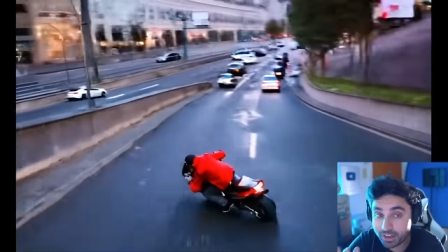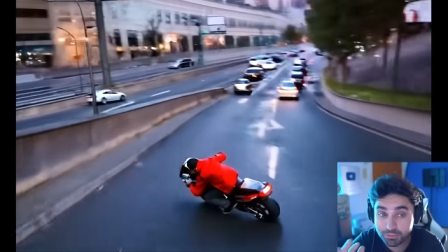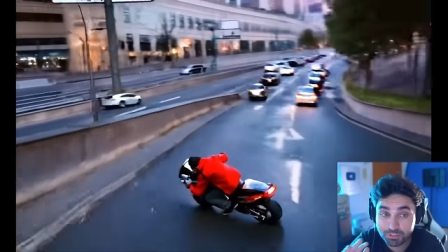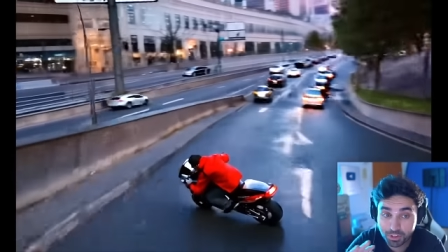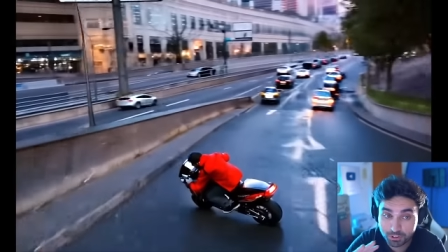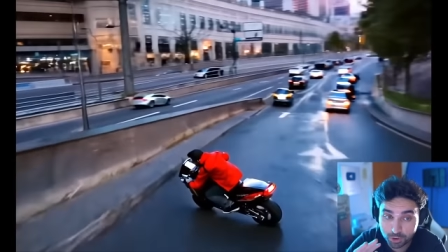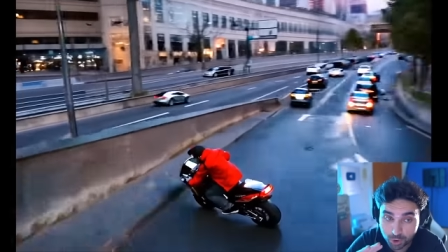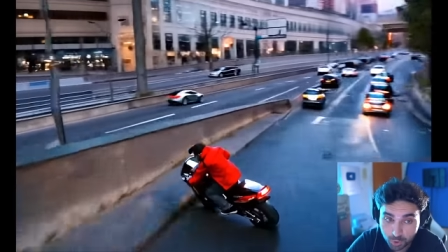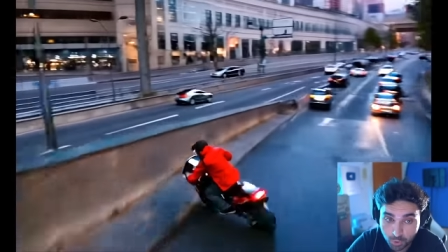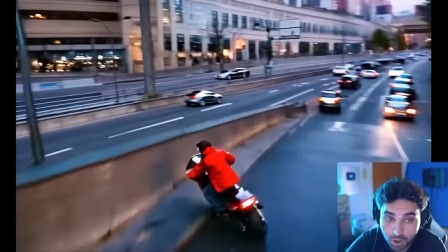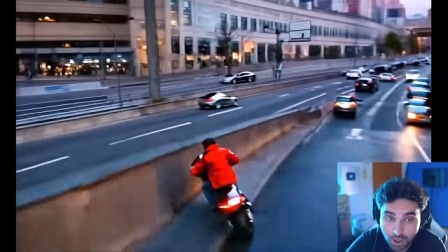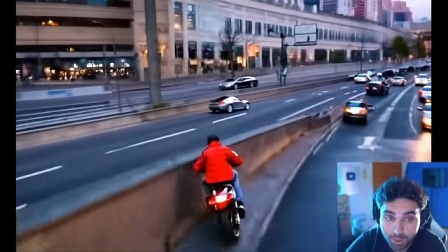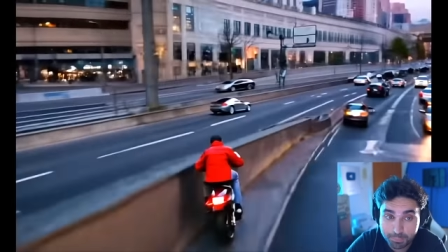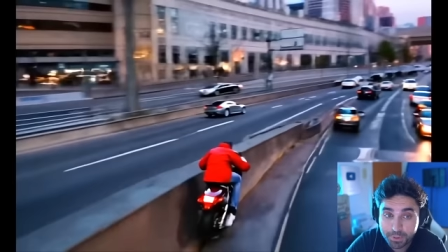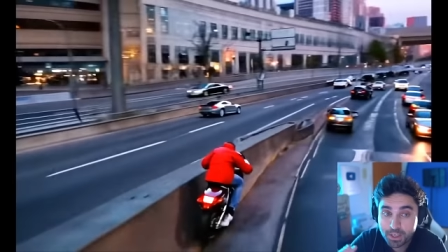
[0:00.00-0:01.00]
If they
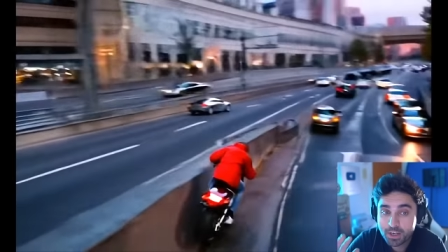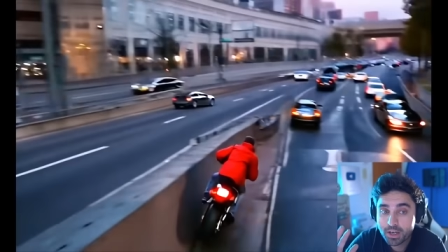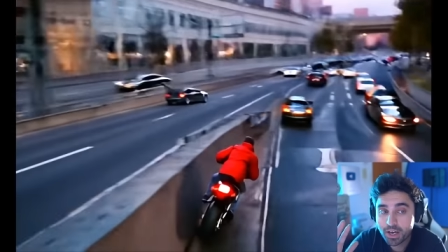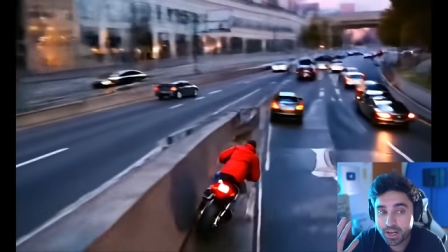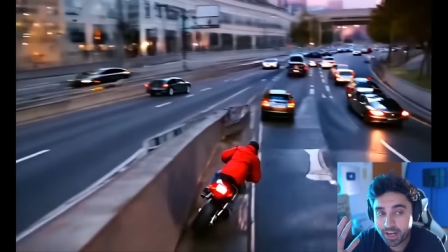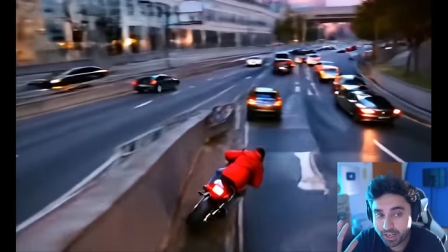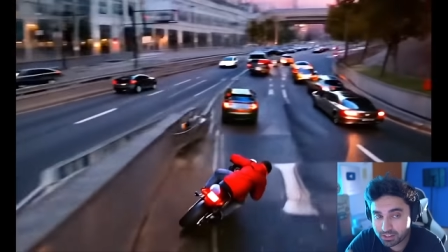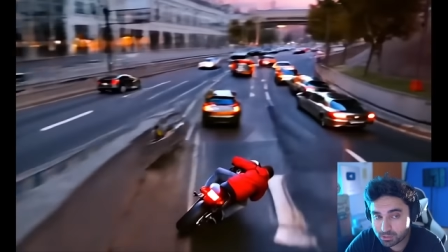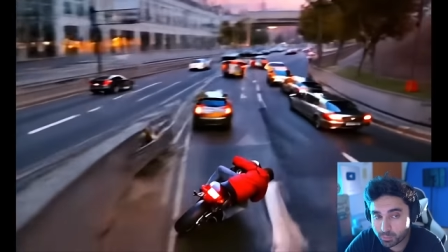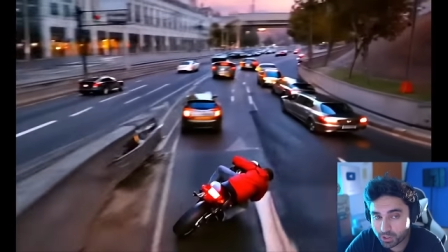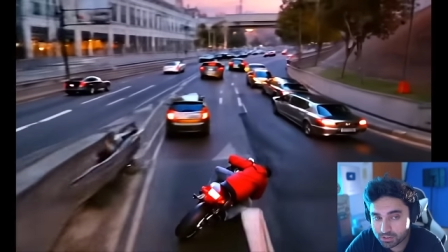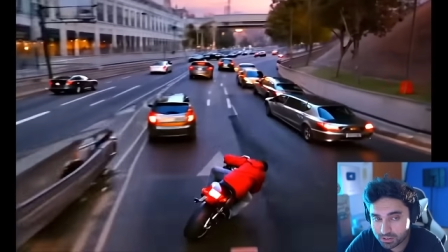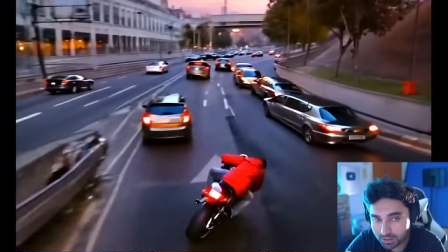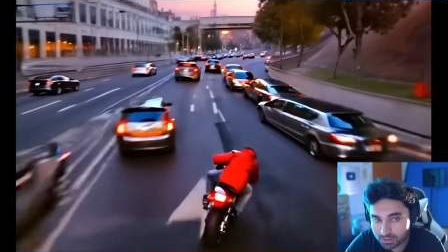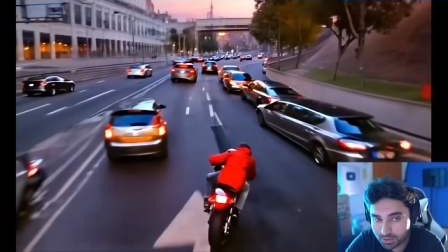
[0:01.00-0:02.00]
drop
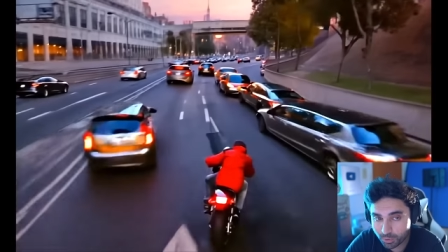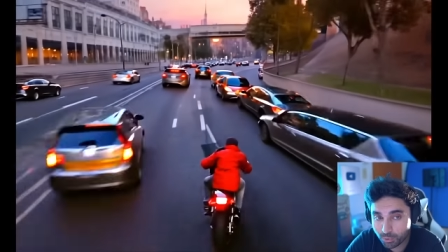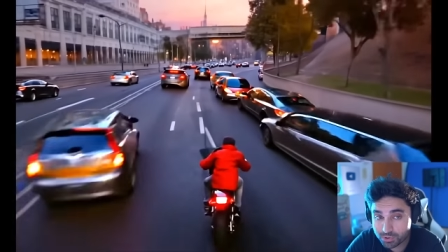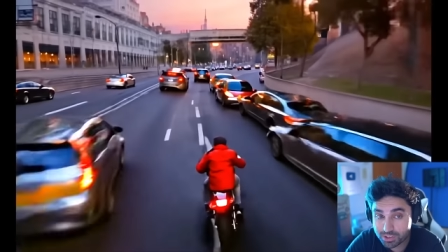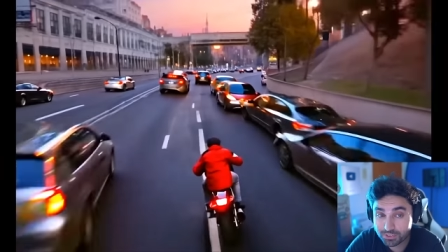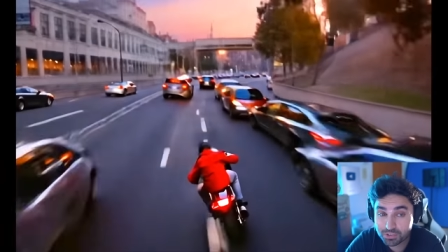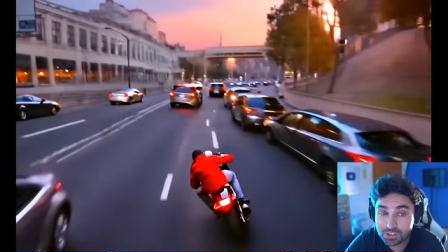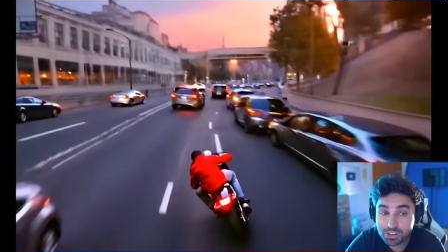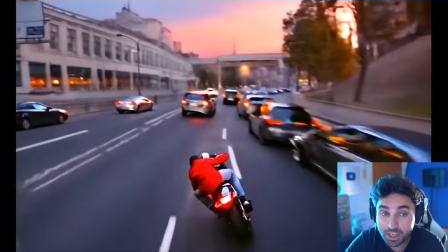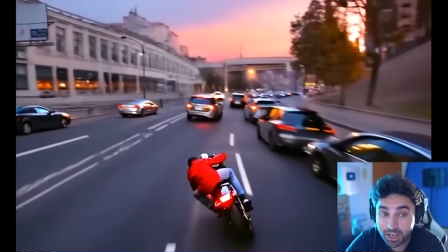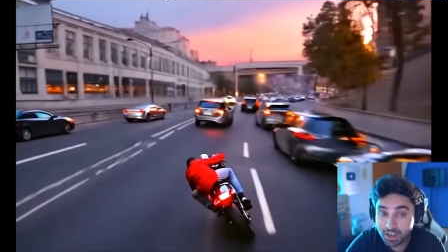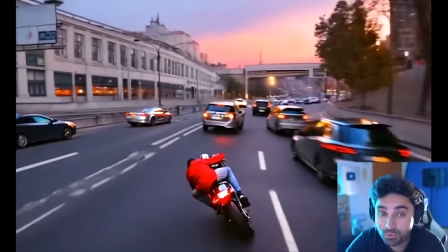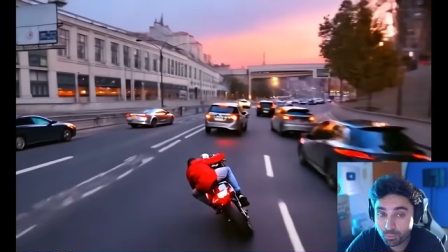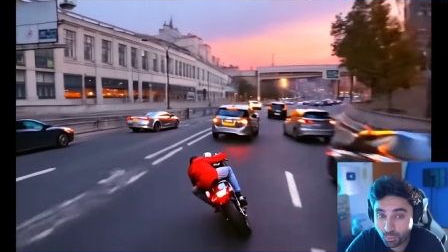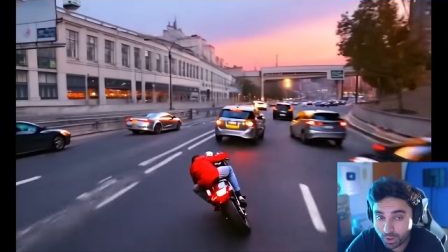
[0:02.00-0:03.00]
Xbox exclusives
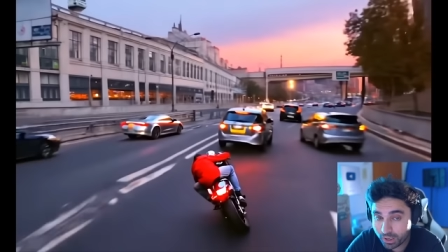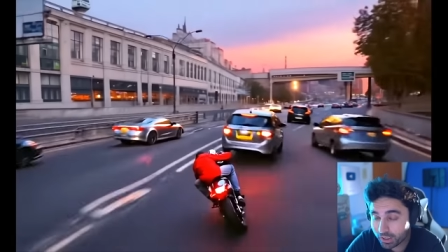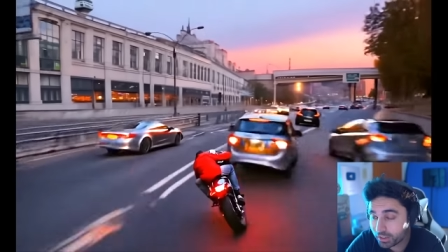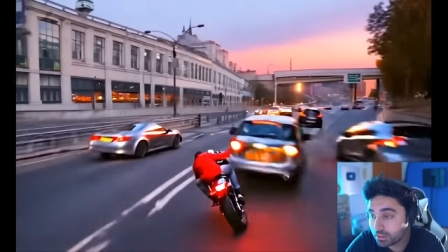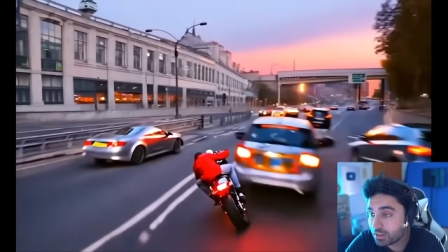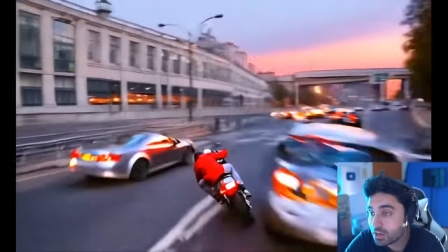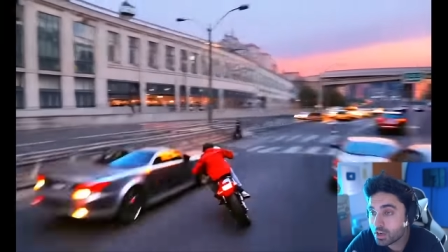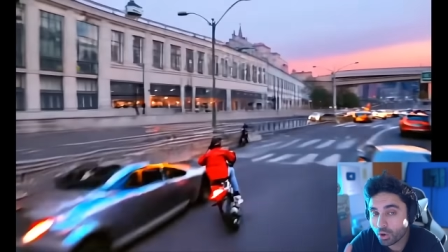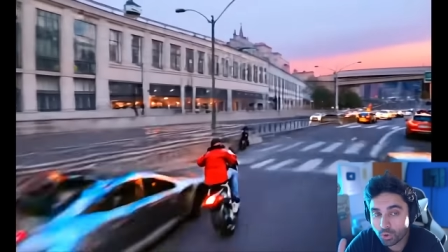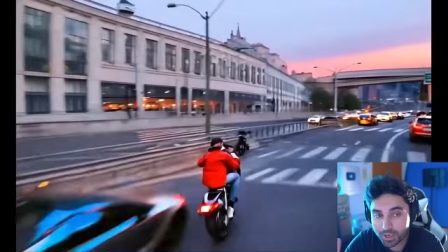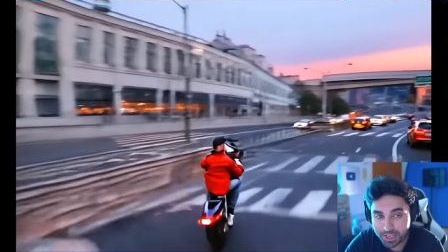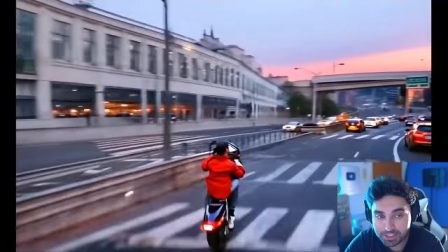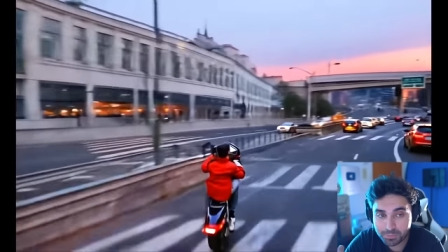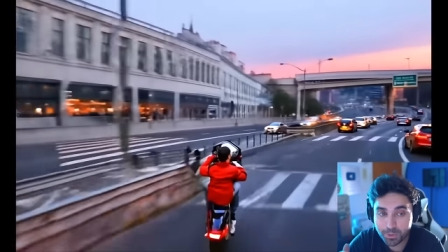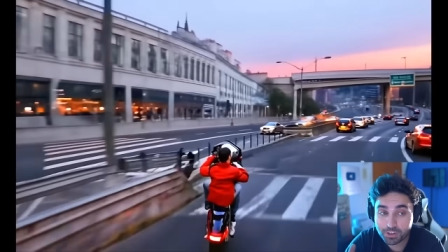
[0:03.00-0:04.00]
day one on
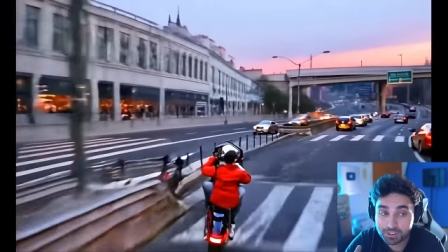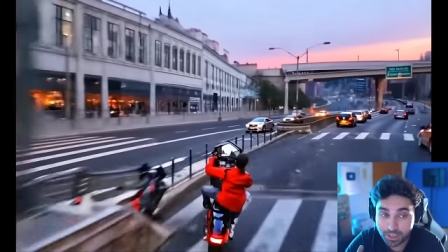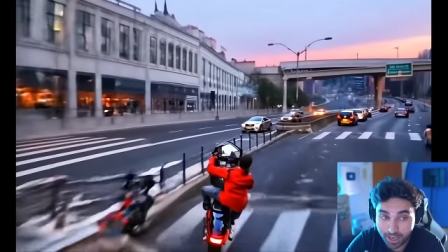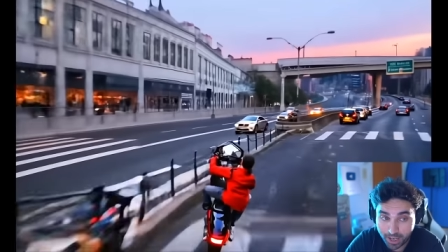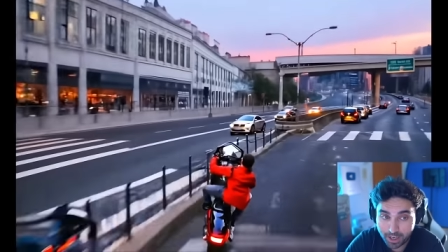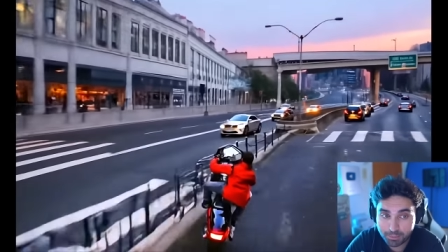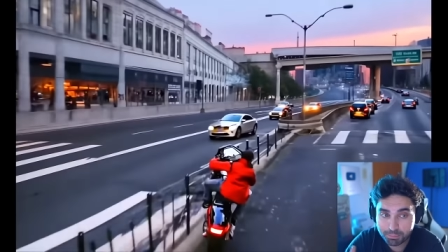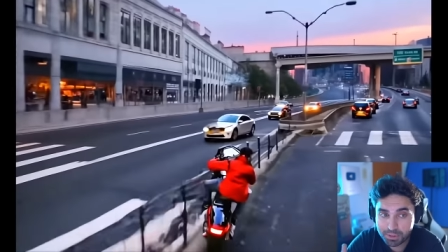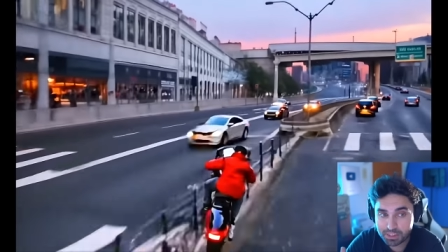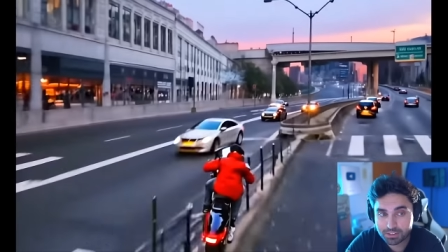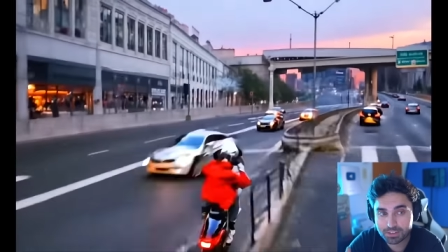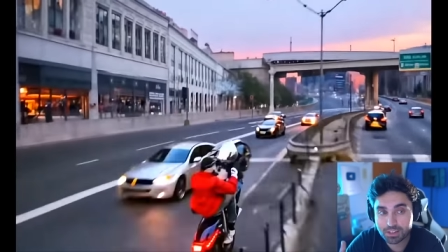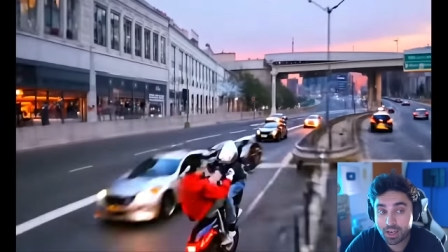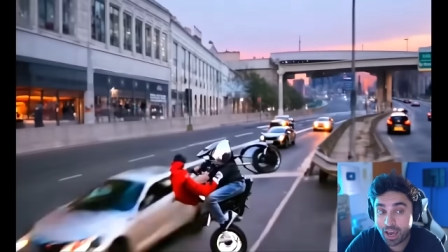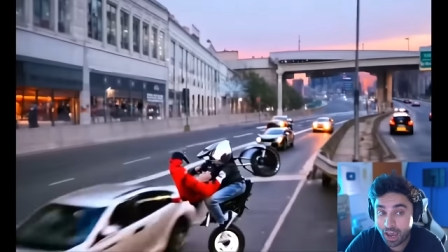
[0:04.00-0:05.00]
Xbox and P
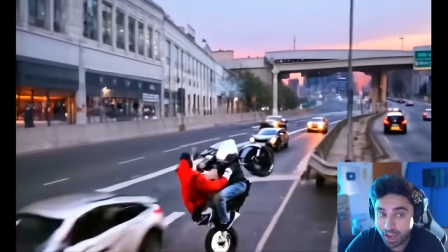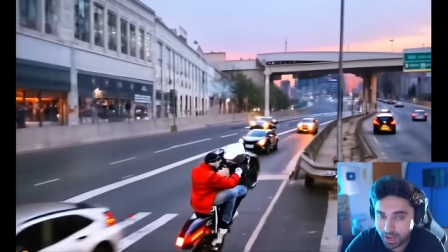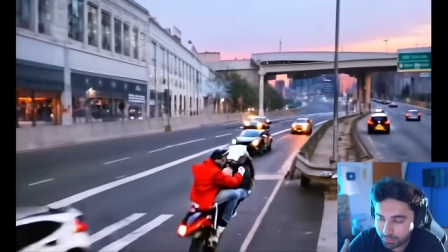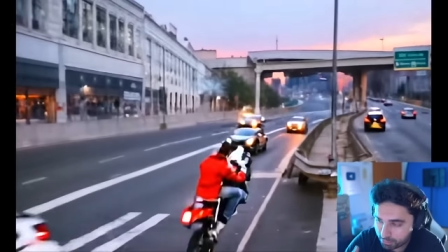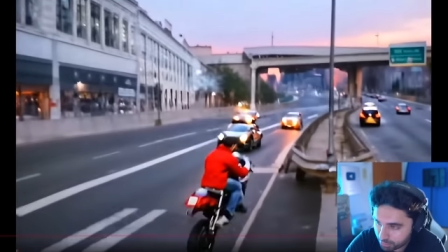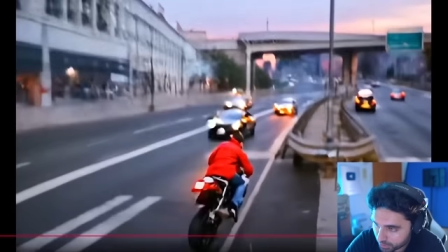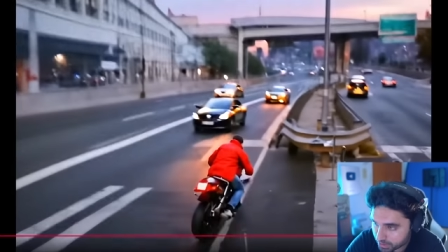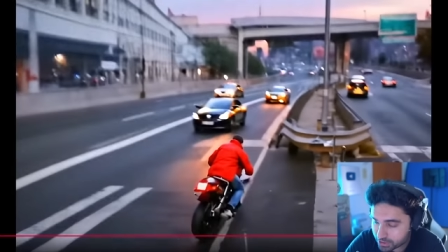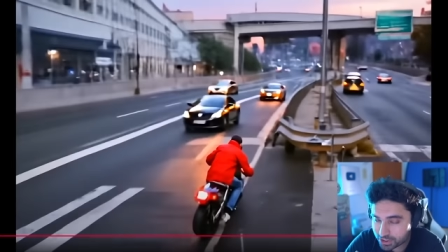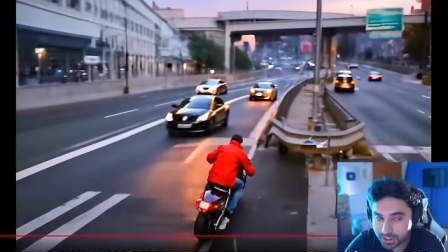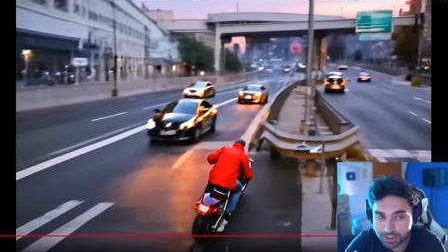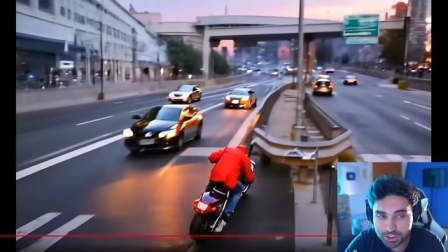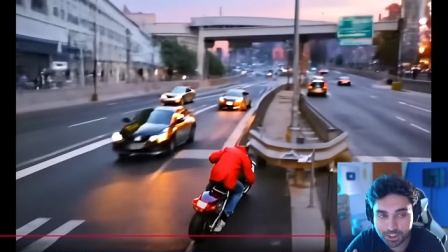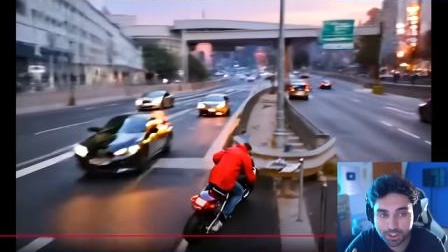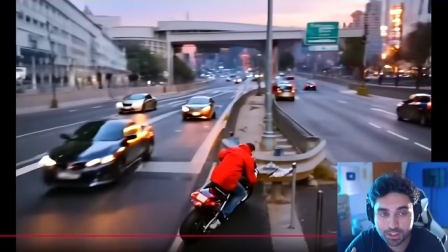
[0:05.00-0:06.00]
C and
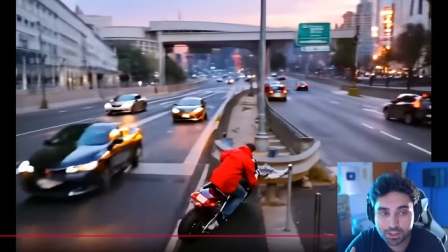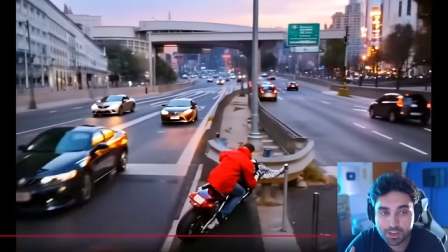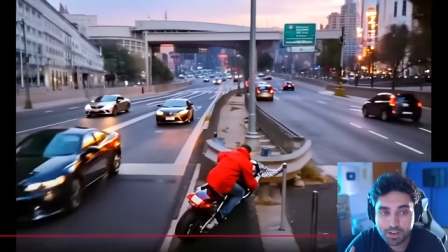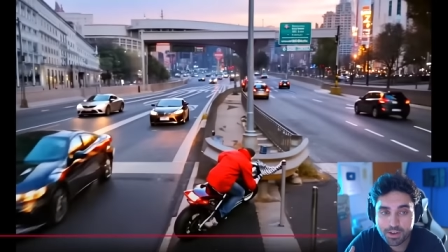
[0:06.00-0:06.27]
PlayStation,